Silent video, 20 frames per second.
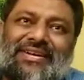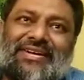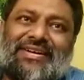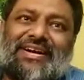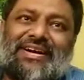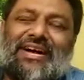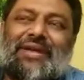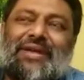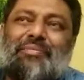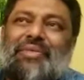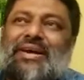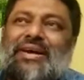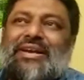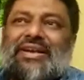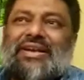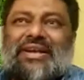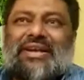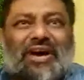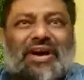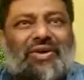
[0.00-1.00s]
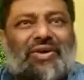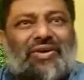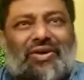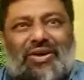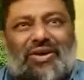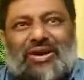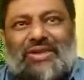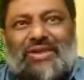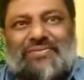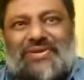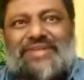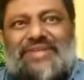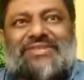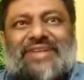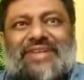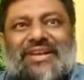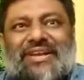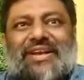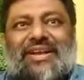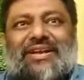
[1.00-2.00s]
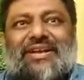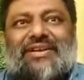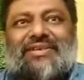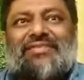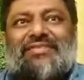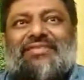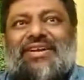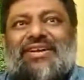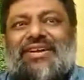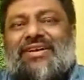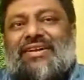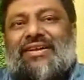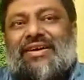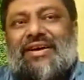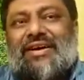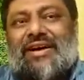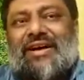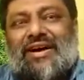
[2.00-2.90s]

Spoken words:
But now all of a sudden, when